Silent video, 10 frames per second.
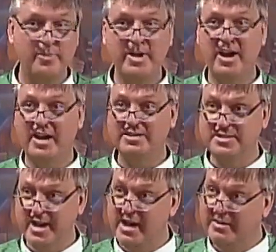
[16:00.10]
be God's
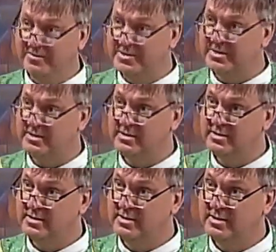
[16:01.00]
gift,
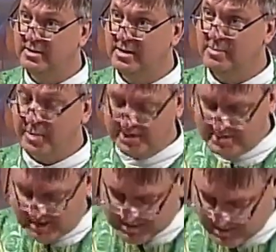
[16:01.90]
but it's
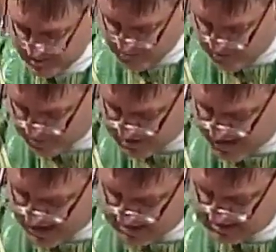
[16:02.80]
not something we
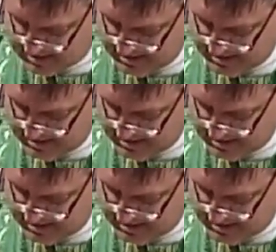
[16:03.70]
possess.